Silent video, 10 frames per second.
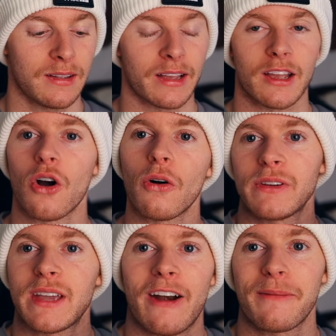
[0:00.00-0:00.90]
like a
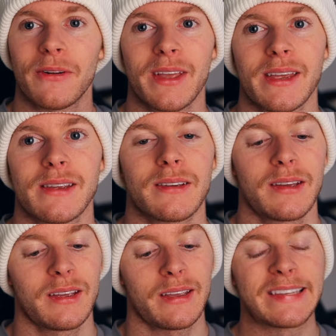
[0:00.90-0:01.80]
coffee caramel cake
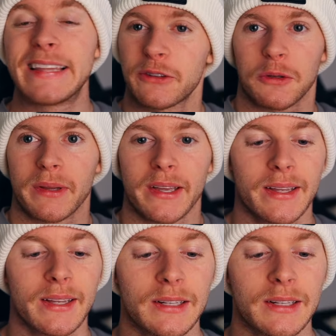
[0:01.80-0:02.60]
a little bit.